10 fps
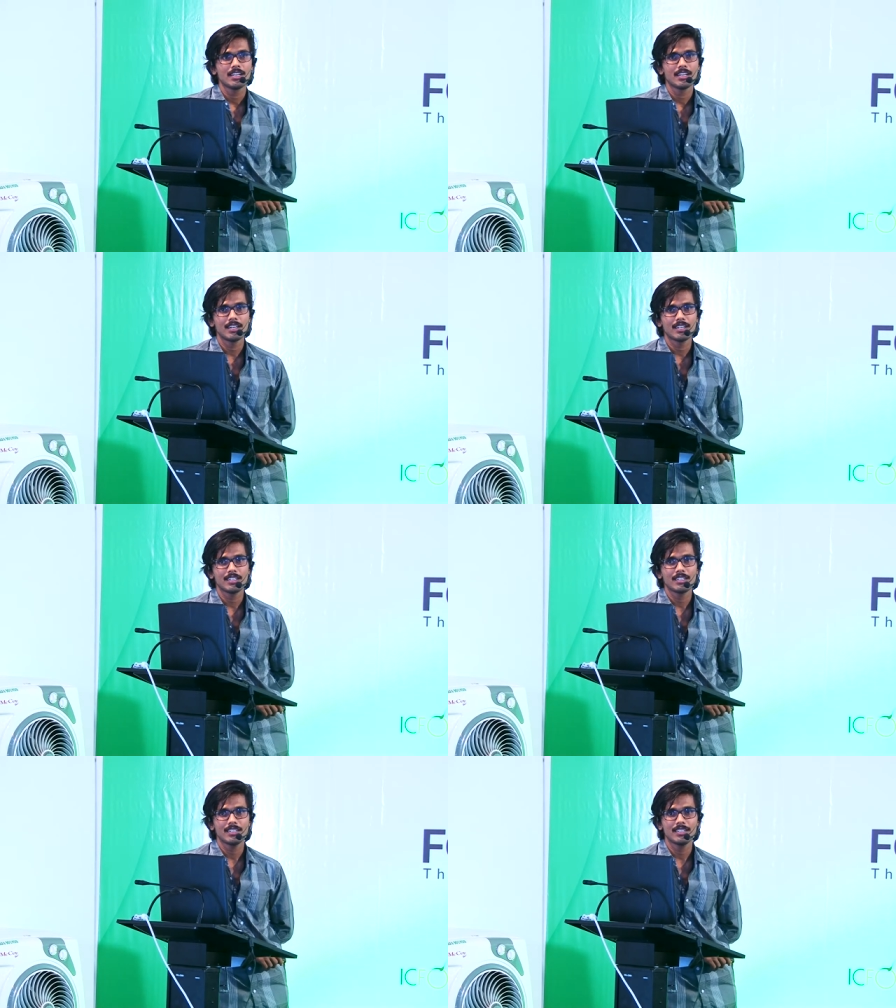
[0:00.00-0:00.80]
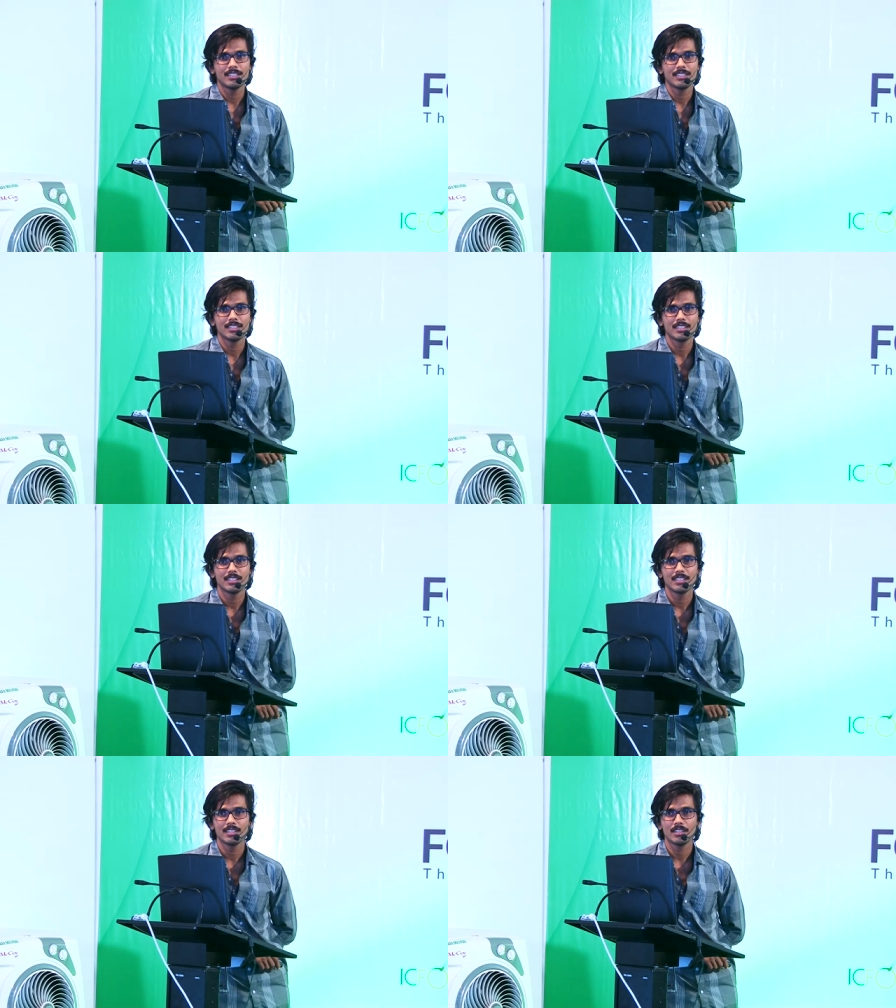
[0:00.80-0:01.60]
Uh,
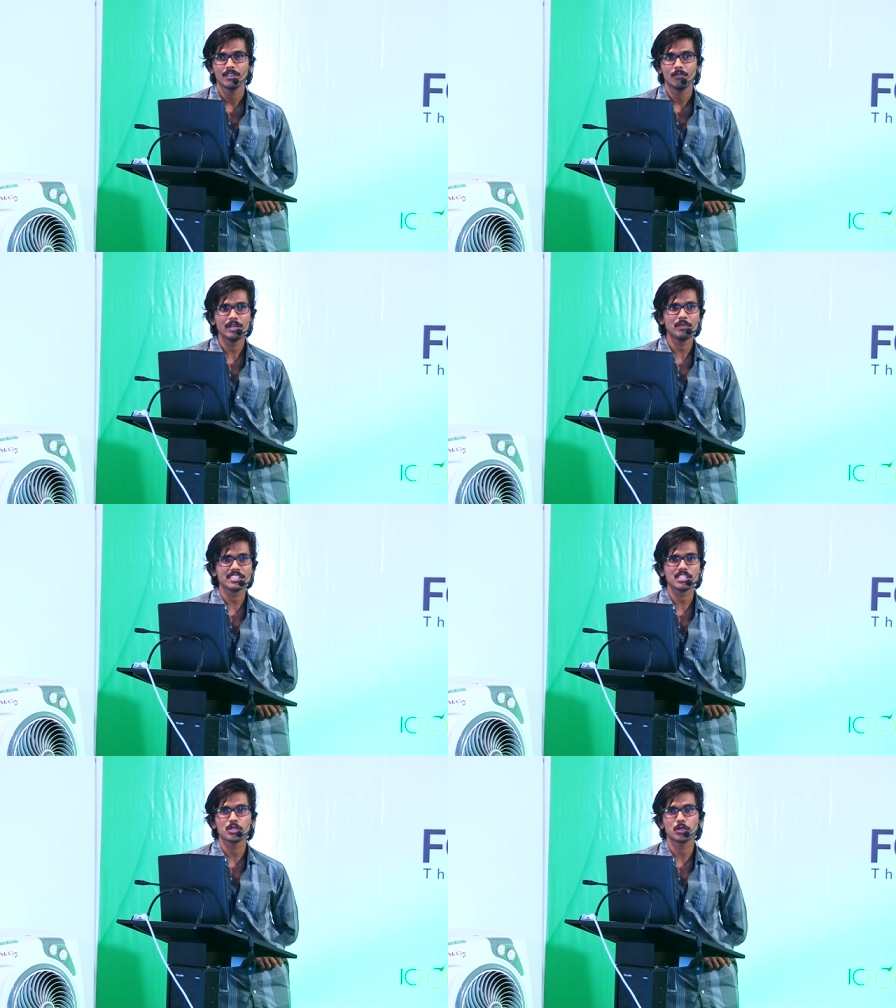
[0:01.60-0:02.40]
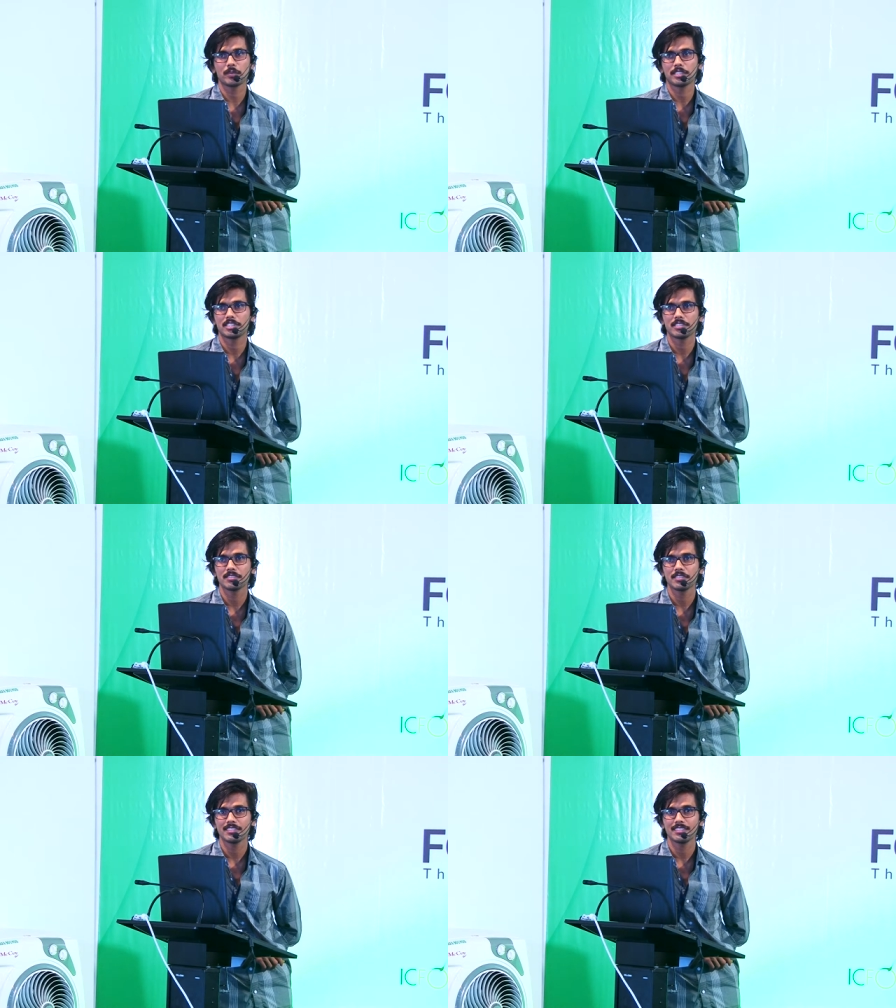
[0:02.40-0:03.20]
what makes us humans?
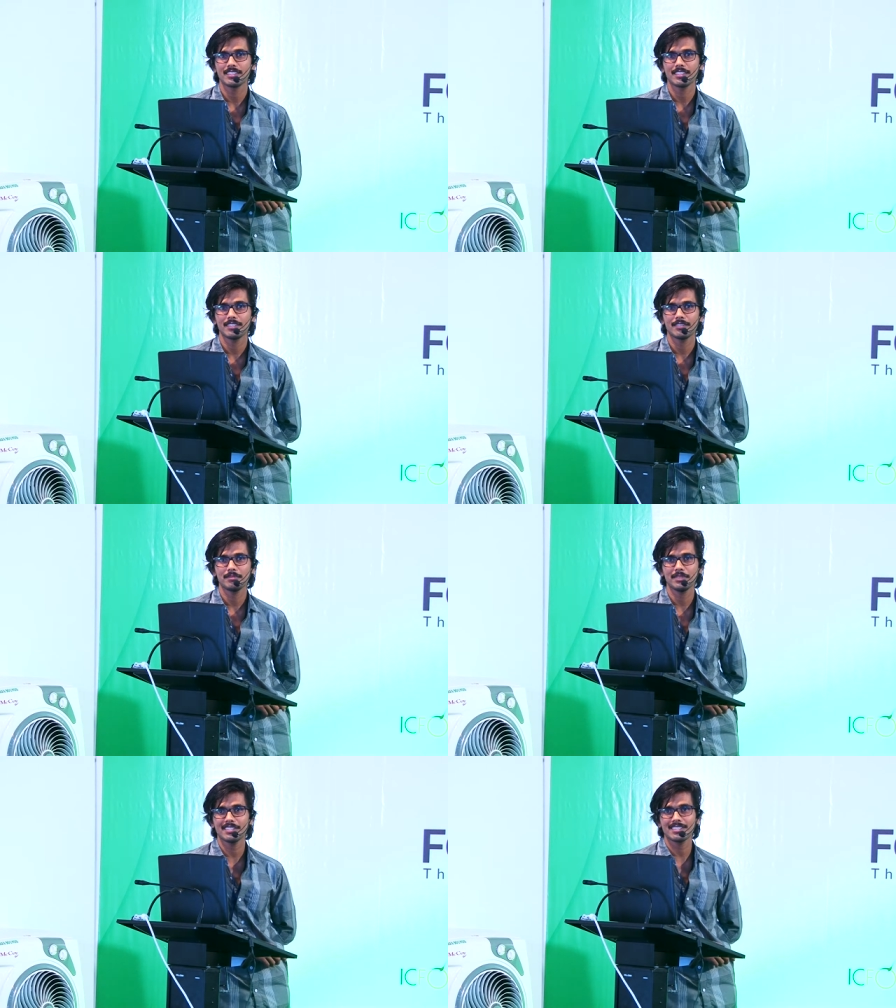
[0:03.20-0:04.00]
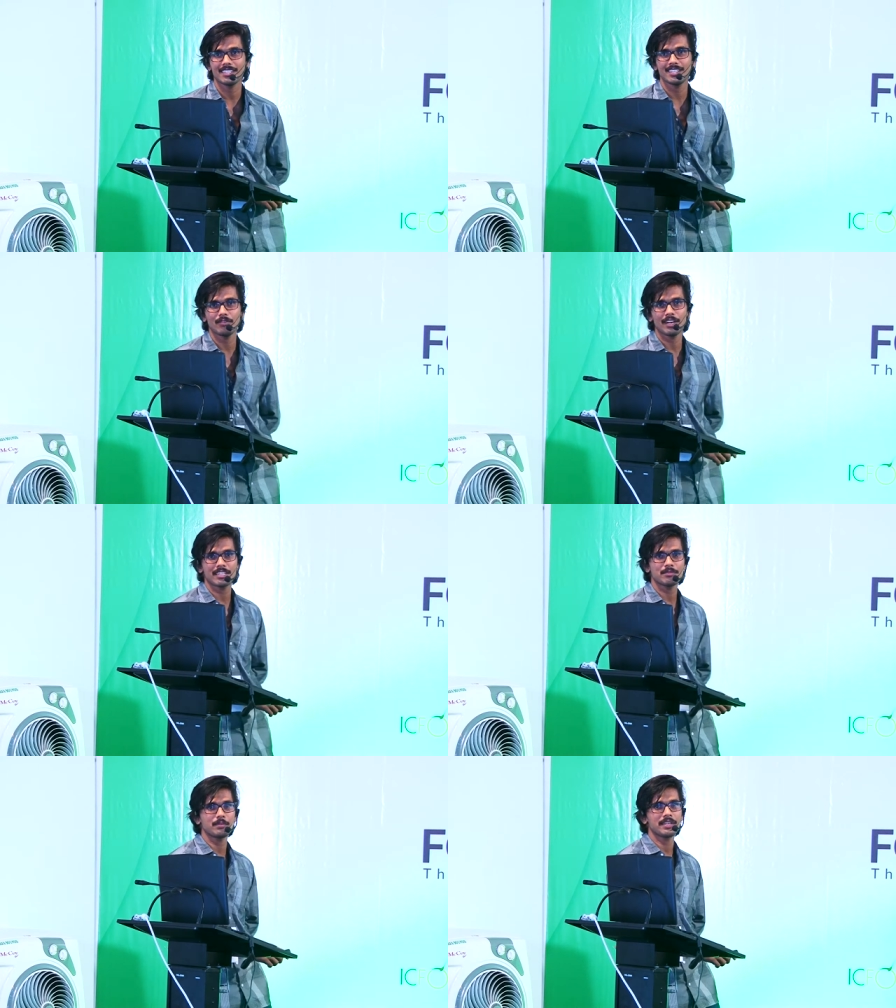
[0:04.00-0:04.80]
means uh, what
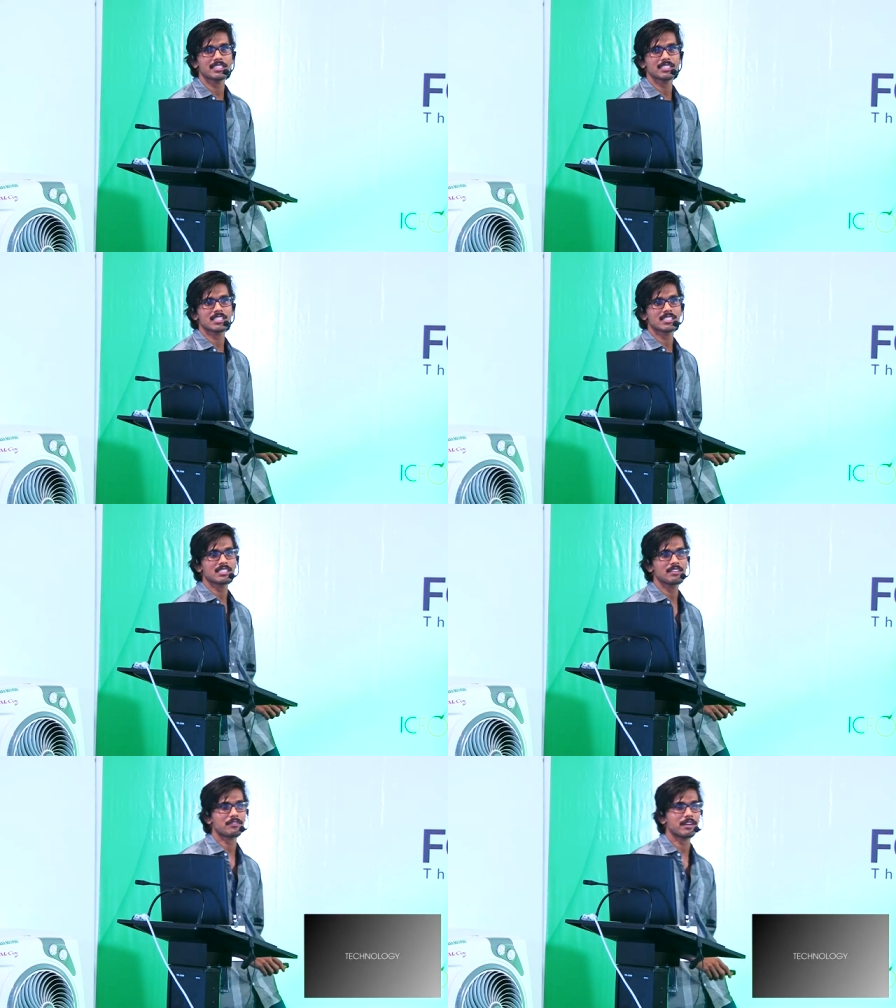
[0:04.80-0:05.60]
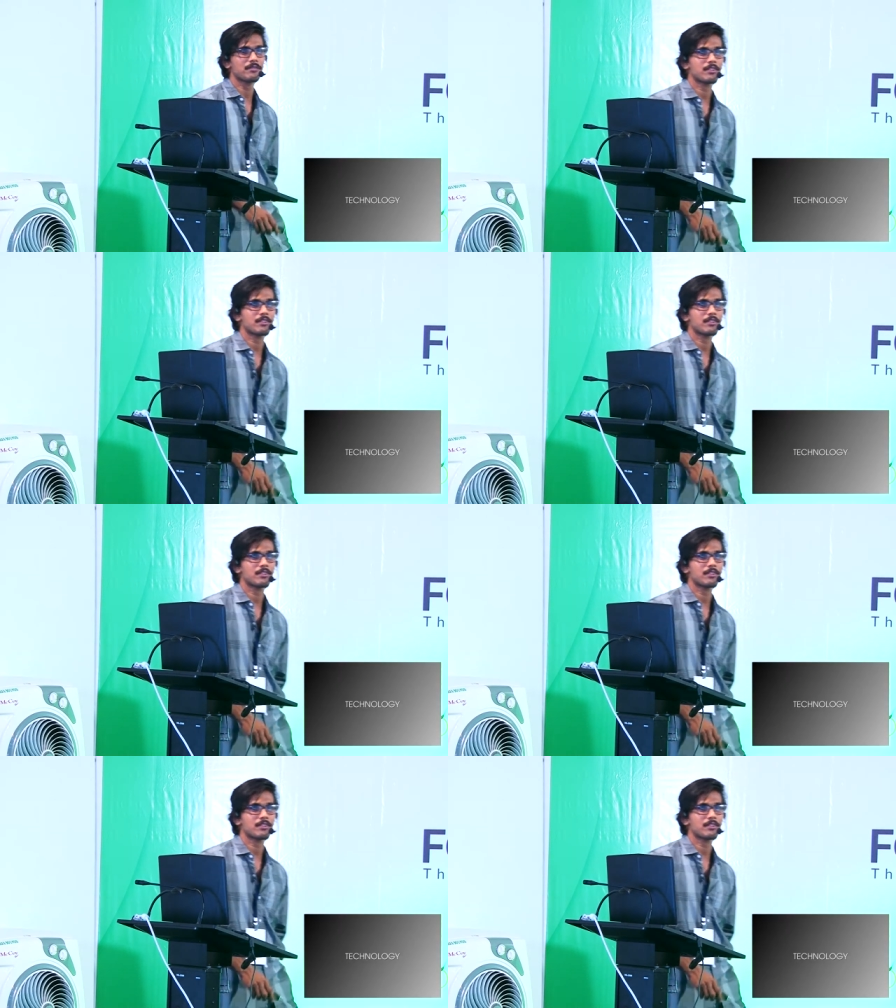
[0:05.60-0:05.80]
makes us different